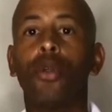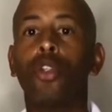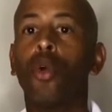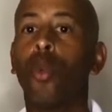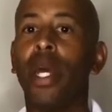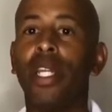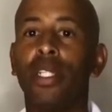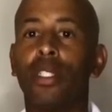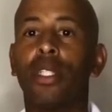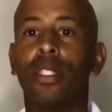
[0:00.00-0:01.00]
who
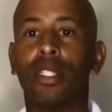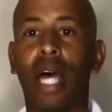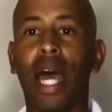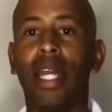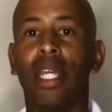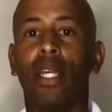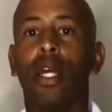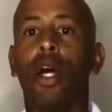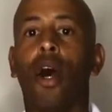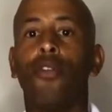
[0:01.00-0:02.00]
witnessed the signing
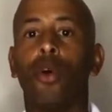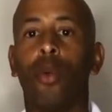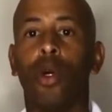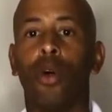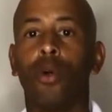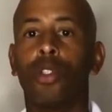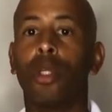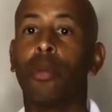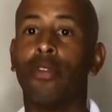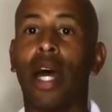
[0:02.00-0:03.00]
of the will
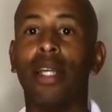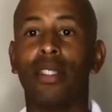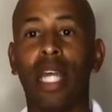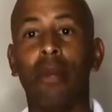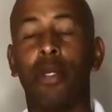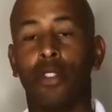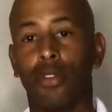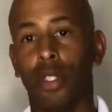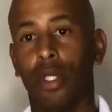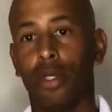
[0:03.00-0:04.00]
should provide statements for
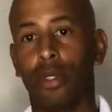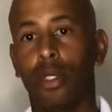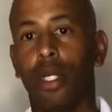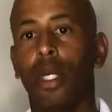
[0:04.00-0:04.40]
this.